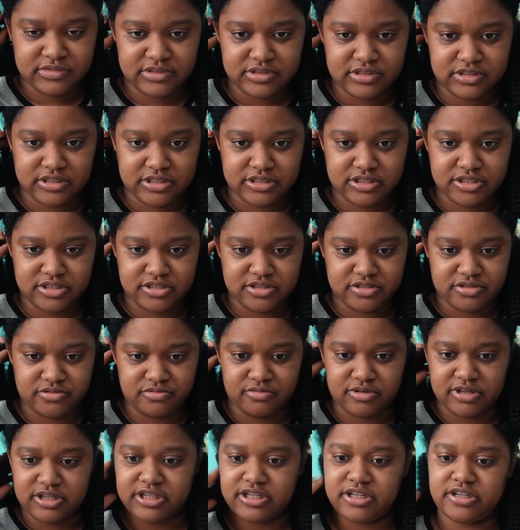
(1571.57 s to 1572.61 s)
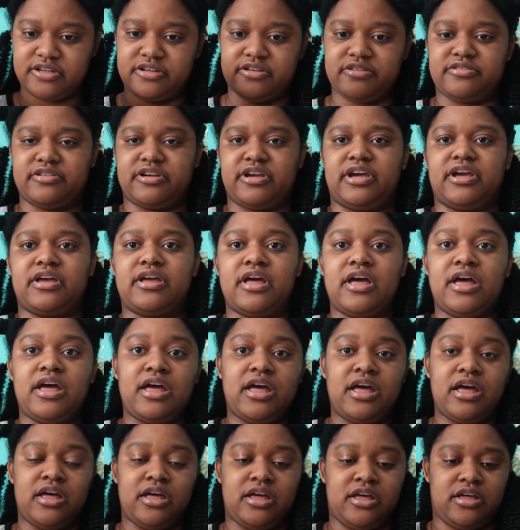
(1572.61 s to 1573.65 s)
did I just do one here? Okay.
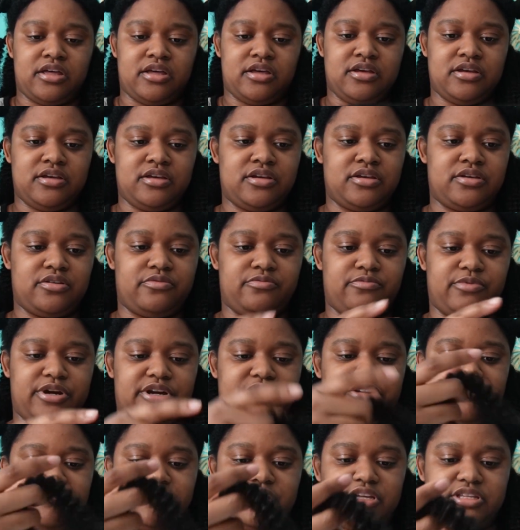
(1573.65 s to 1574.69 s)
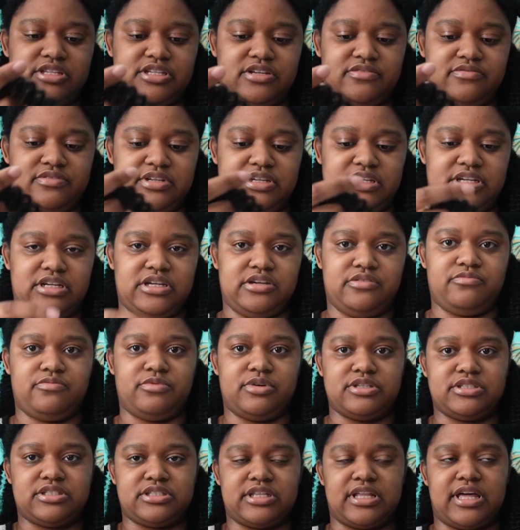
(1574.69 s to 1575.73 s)
Where creativity
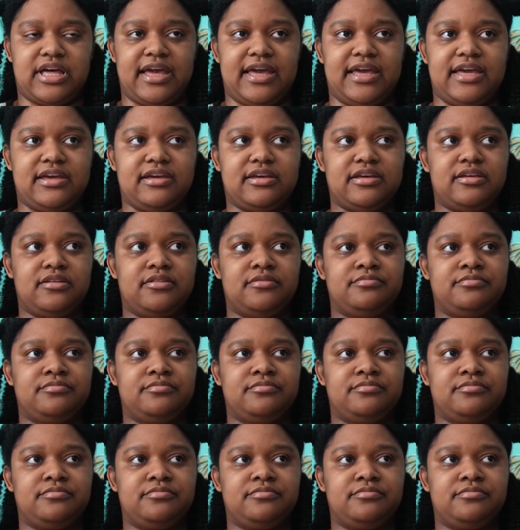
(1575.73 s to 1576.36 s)
was like,